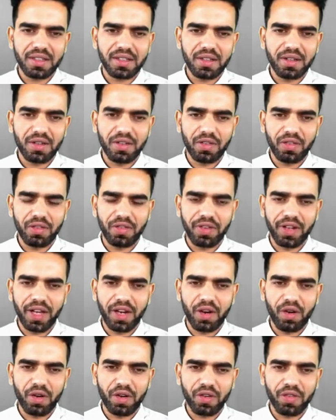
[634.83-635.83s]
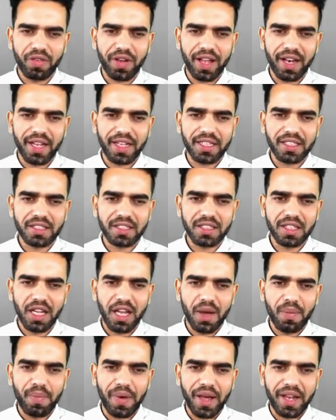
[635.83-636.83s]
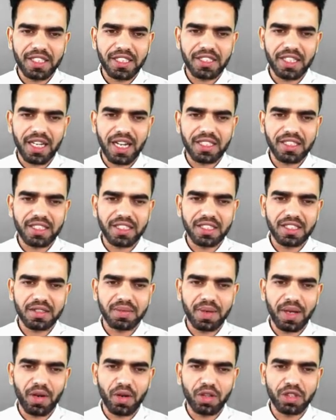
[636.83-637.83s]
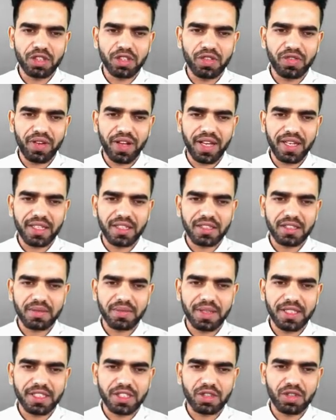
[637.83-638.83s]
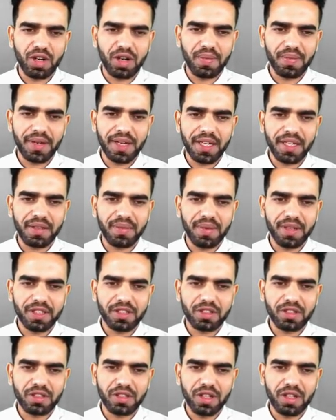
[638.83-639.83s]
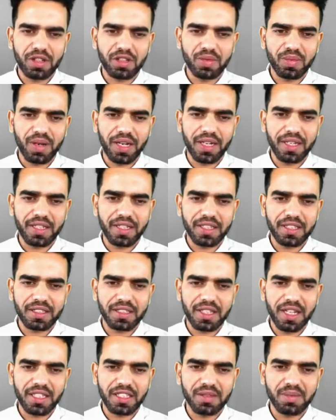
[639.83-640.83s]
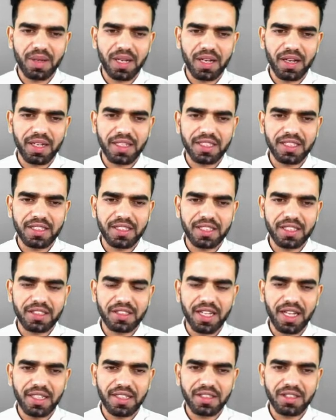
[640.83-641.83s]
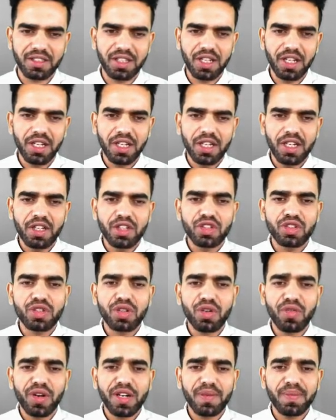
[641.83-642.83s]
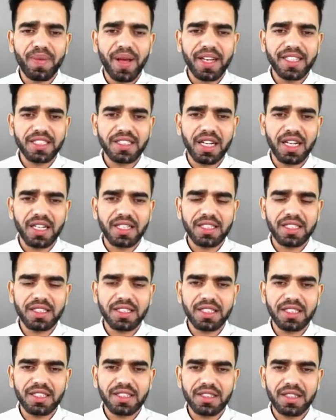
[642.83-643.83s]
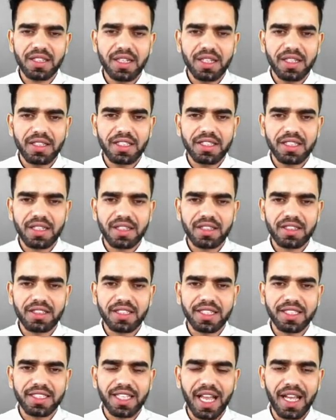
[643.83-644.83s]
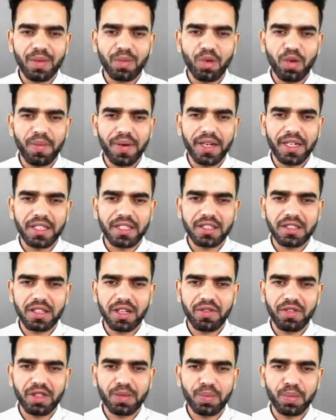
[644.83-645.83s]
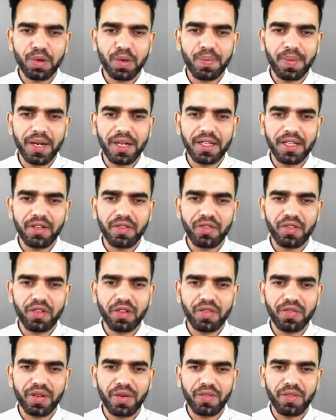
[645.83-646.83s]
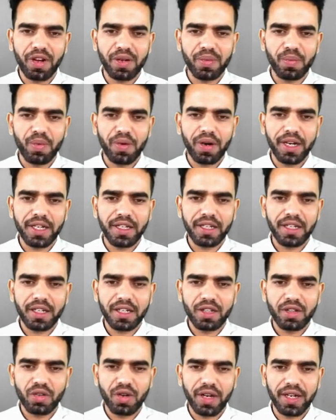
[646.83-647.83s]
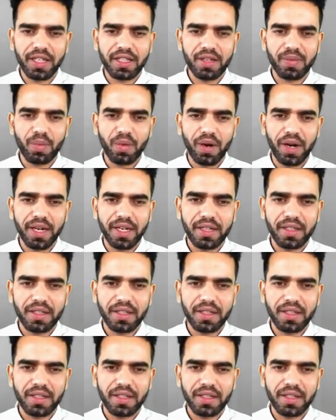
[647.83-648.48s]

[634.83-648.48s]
via oropharynx, peristalsis by oesophagus, by stomach, by small intestines, by large intestines. So what peristalsis is? These are the zigzag movements which propel the food from one point to another point.